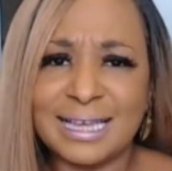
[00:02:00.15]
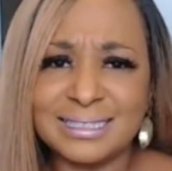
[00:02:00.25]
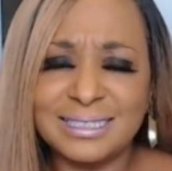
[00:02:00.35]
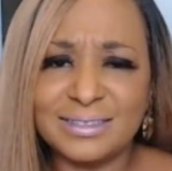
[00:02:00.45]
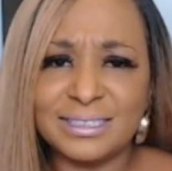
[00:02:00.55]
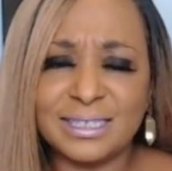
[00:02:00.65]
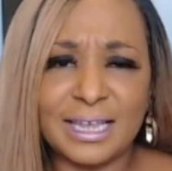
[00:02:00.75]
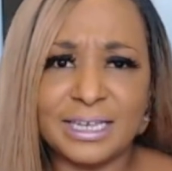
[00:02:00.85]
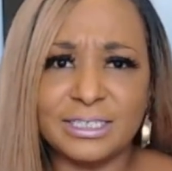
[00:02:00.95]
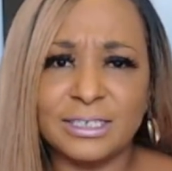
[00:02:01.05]
that's nothing
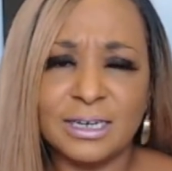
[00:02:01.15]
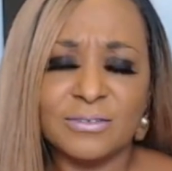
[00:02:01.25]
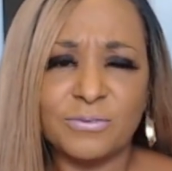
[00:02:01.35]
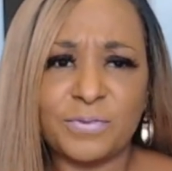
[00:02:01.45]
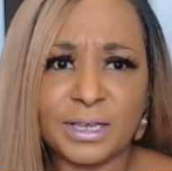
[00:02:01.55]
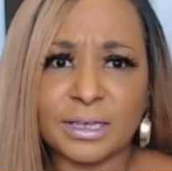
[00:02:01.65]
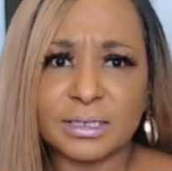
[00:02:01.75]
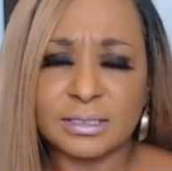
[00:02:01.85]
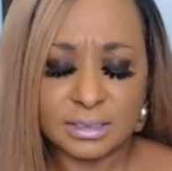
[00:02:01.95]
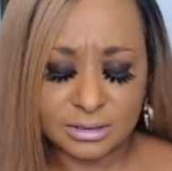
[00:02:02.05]
they could fix.